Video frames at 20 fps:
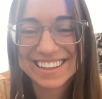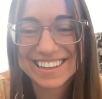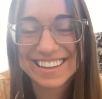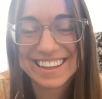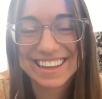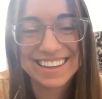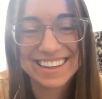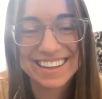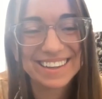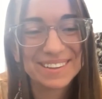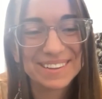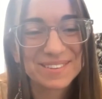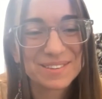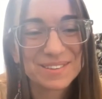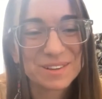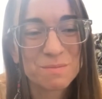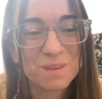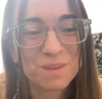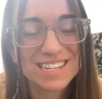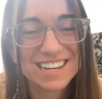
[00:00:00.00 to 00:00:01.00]
Thank you so
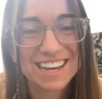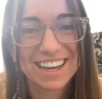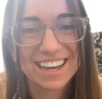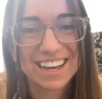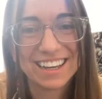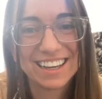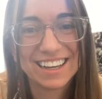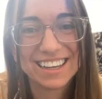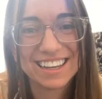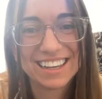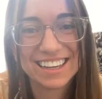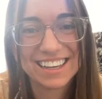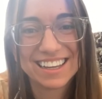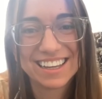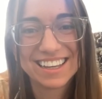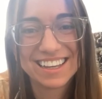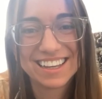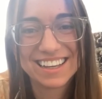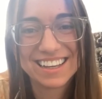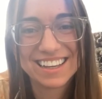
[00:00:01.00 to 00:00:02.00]
much, Hank.
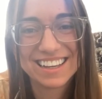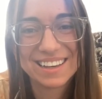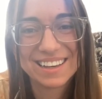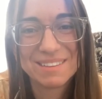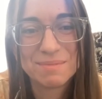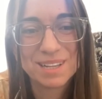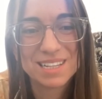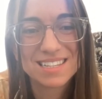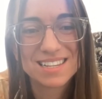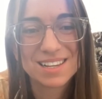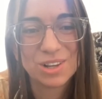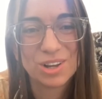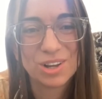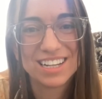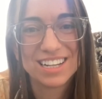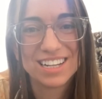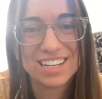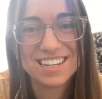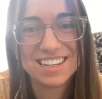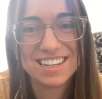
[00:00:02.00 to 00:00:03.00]
It means a
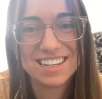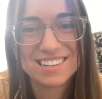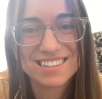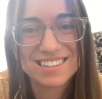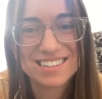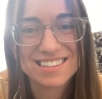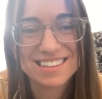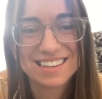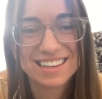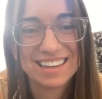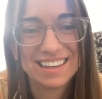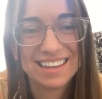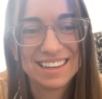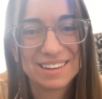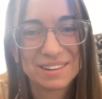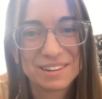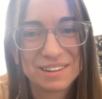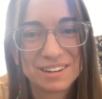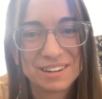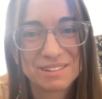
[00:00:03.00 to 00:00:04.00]
lot to see
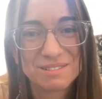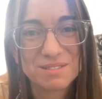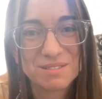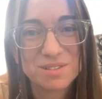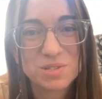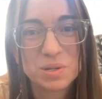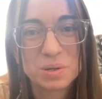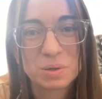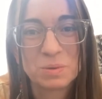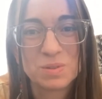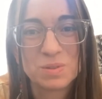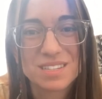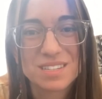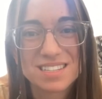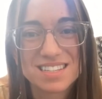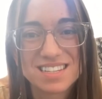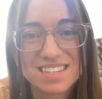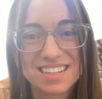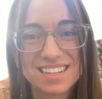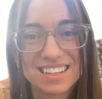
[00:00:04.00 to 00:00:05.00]
your
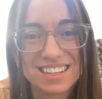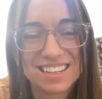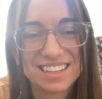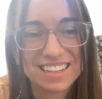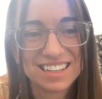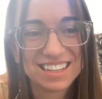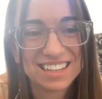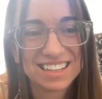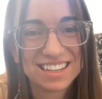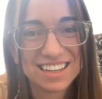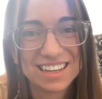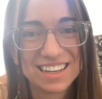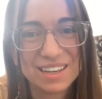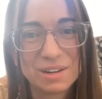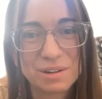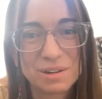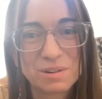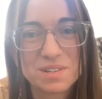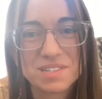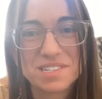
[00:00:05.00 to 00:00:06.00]
stones,
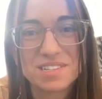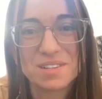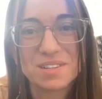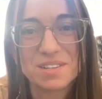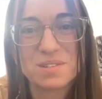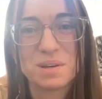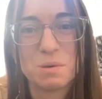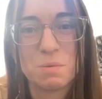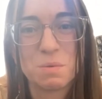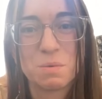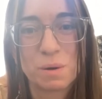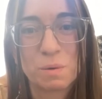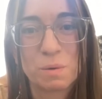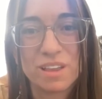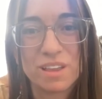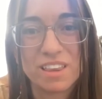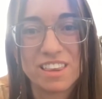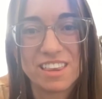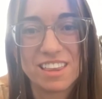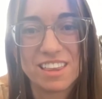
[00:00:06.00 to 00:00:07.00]
your crystals that you work
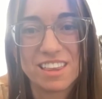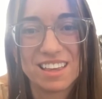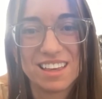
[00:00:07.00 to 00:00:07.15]
with.